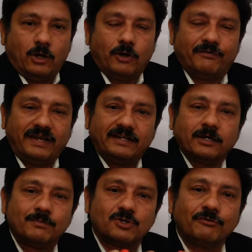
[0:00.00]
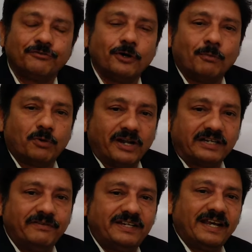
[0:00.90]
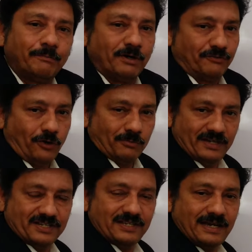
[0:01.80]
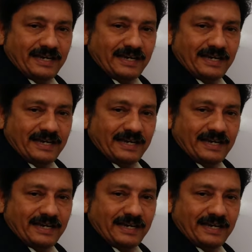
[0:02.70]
in terms of productivity and performance.